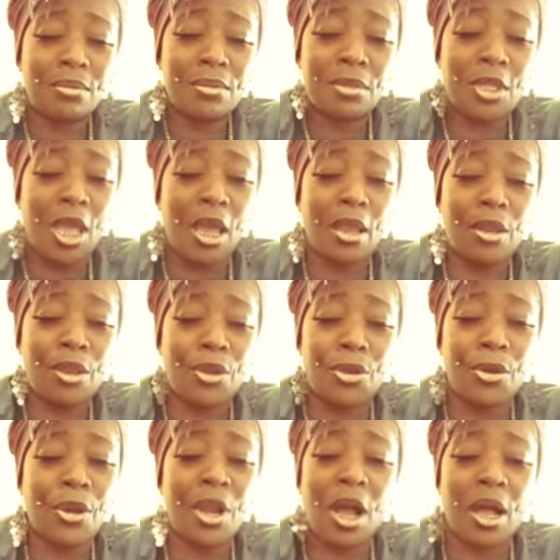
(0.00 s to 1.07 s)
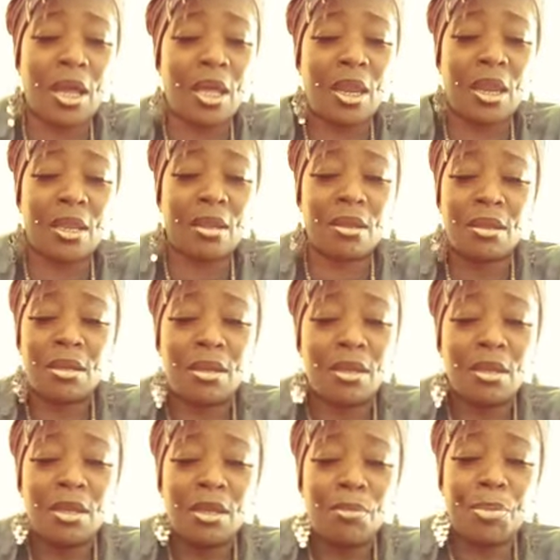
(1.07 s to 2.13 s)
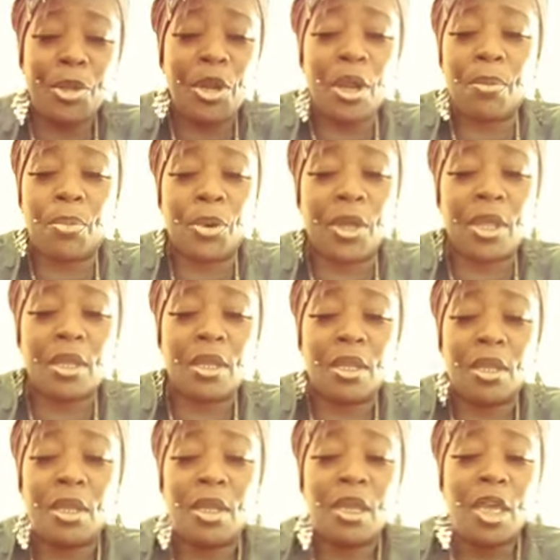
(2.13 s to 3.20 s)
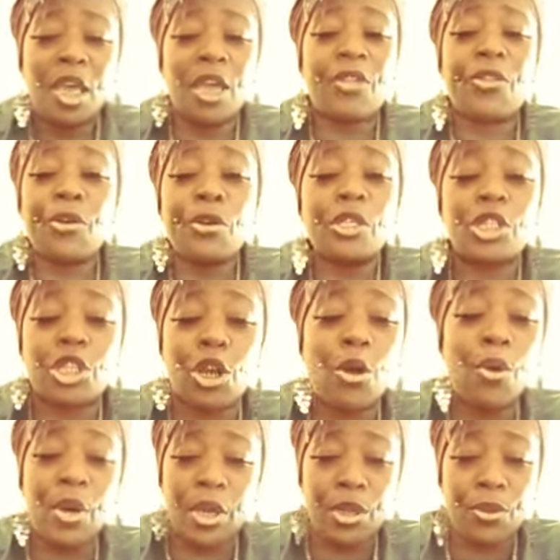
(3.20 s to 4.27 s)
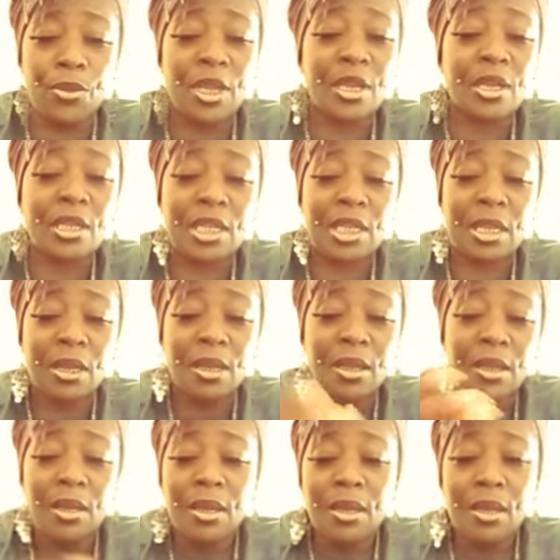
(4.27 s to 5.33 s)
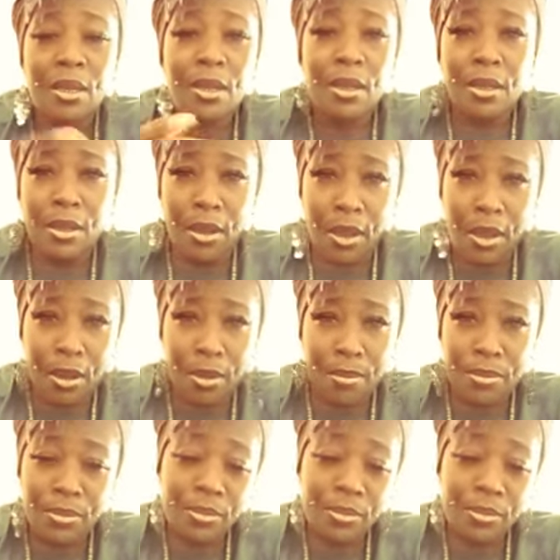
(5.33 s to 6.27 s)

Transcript: that you're not going to put up with. And they're showing you this. Um,